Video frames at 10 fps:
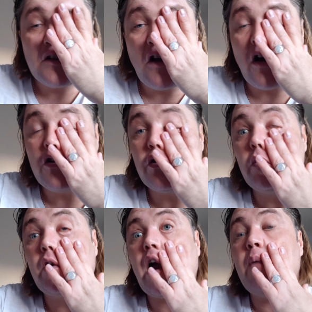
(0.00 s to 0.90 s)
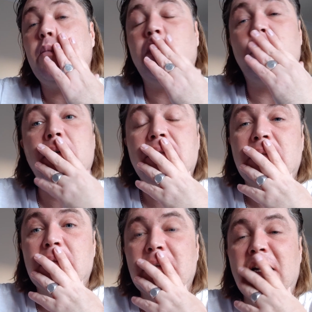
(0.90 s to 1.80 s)
not a true crime book.
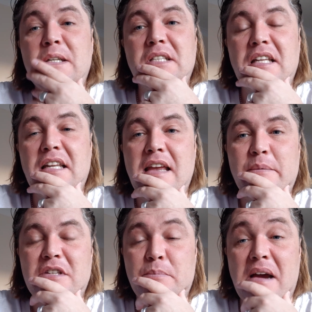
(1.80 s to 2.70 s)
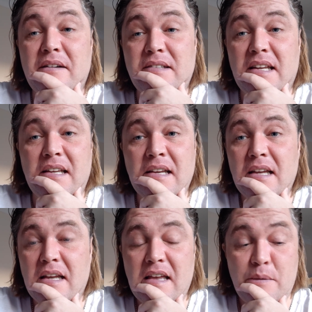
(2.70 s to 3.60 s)
Clues in the name. It's a parody.
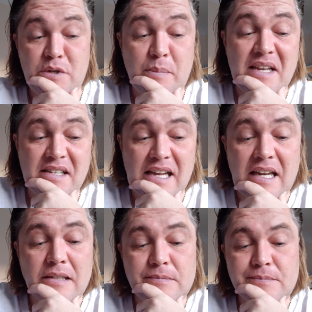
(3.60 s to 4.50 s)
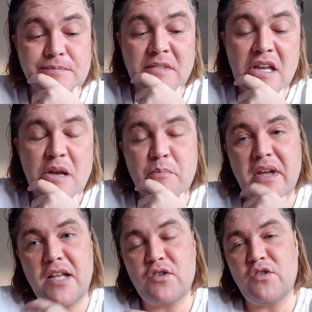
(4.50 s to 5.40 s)
It was a bestseller,
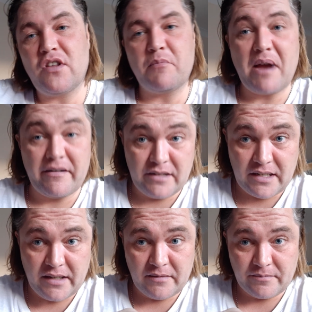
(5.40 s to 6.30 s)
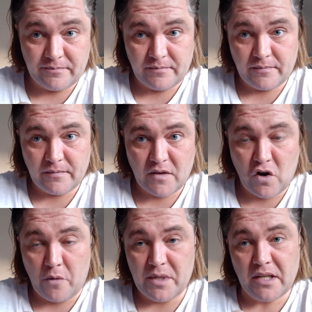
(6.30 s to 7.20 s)
but it's under the parody
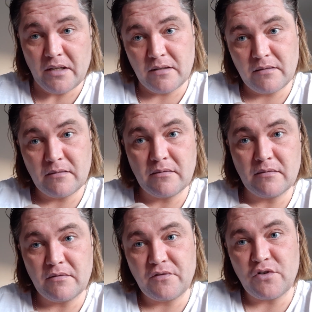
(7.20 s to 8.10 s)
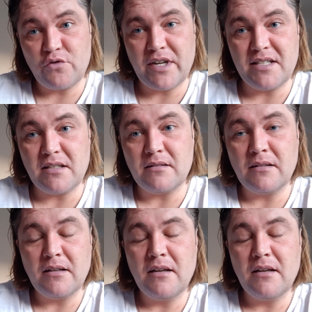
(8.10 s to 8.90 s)
comedy for a reason.